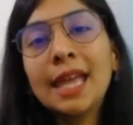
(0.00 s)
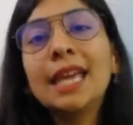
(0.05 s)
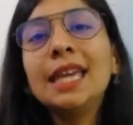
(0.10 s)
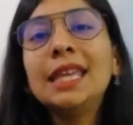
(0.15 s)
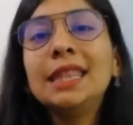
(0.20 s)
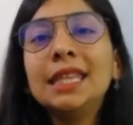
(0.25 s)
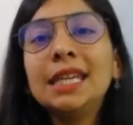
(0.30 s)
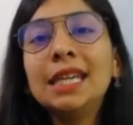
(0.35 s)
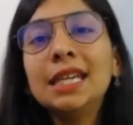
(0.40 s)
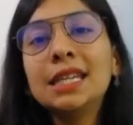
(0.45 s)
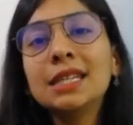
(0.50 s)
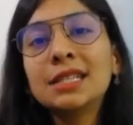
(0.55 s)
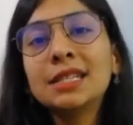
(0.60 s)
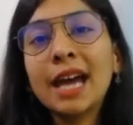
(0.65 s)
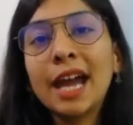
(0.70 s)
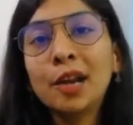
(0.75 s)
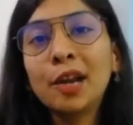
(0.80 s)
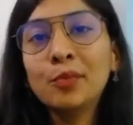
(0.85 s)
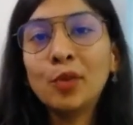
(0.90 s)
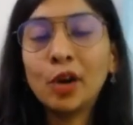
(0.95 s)
in the
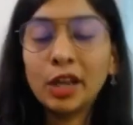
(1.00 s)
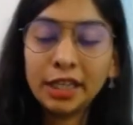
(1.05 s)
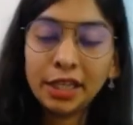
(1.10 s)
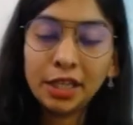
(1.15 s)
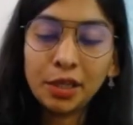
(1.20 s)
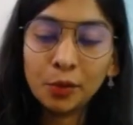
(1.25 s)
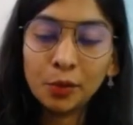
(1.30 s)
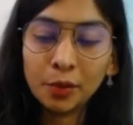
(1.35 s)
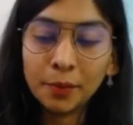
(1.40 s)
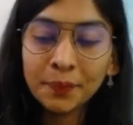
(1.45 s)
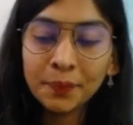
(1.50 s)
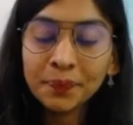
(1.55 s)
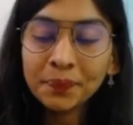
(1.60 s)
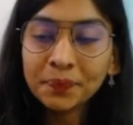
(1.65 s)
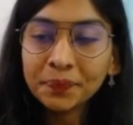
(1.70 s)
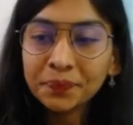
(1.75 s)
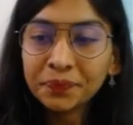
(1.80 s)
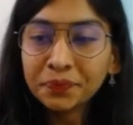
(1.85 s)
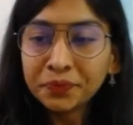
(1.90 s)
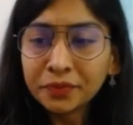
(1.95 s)
entire molecule.
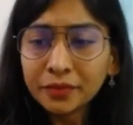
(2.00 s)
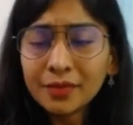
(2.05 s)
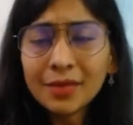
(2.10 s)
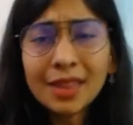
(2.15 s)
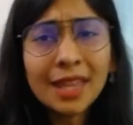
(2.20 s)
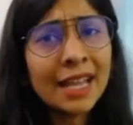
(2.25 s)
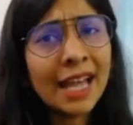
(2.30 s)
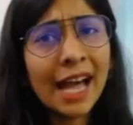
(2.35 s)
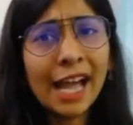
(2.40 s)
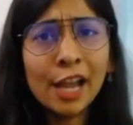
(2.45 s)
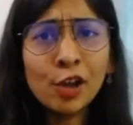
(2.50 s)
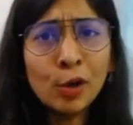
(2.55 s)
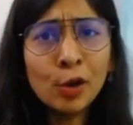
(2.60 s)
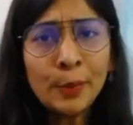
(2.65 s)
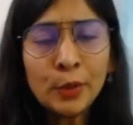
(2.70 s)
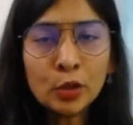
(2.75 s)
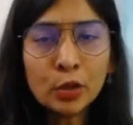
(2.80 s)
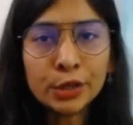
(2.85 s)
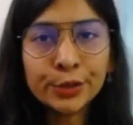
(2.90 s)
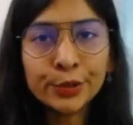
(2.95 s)
I
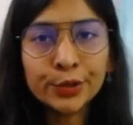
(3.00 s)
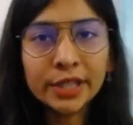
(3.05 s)
hope you will do